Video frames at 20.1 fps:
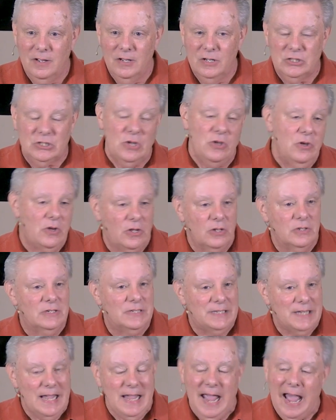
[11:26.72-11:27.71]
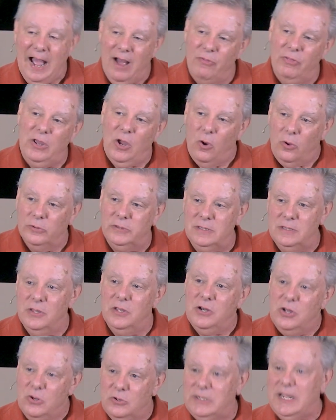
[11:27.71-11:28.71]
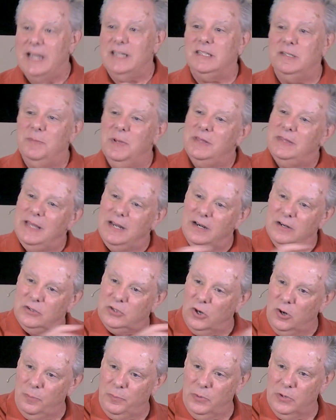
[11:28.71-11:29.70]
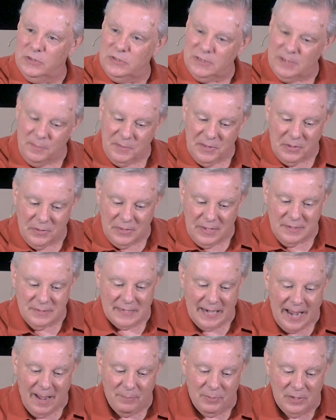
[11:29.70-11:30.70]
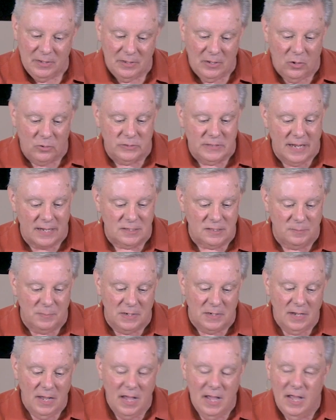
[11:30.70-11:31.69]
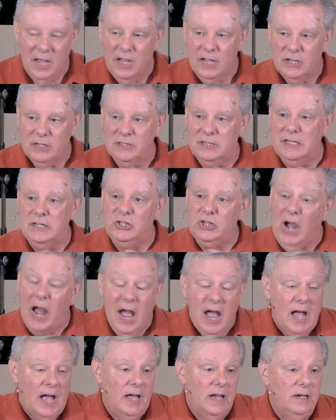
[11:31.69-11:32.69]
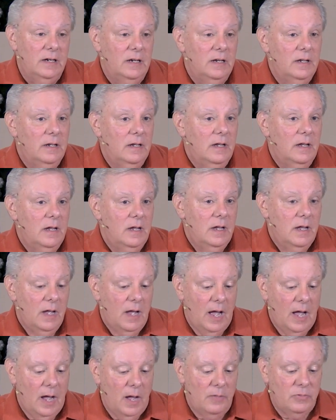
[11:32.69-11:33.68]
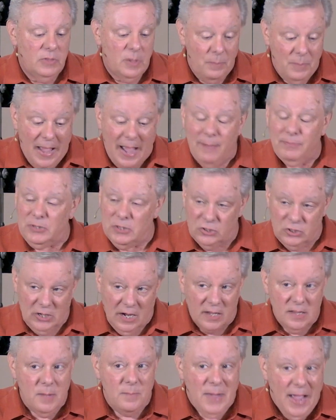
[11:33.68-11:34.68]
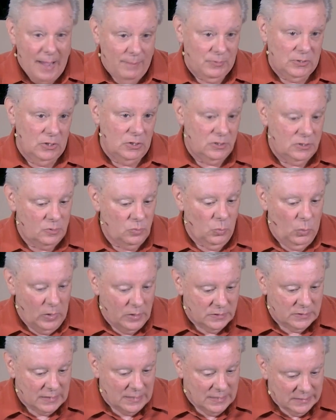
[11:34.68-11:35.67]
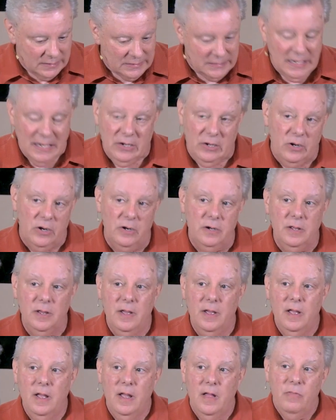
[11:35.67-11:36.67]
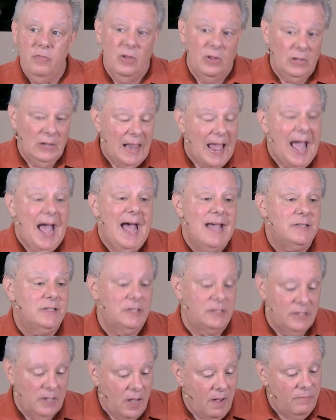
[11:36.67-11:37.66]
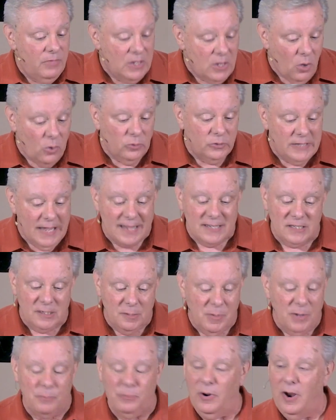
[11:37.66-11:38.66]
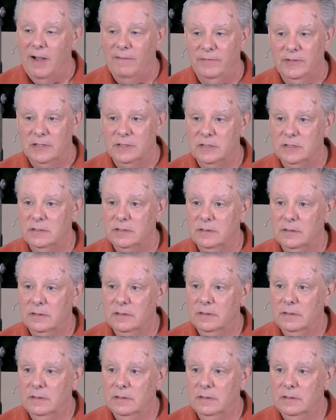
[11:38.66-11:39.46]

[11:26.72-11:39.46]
So you can see how the New Testament then interprets some of the things that happened in the Old Testament. You see, John the Baptist was considered the last of the Old Testament prophets.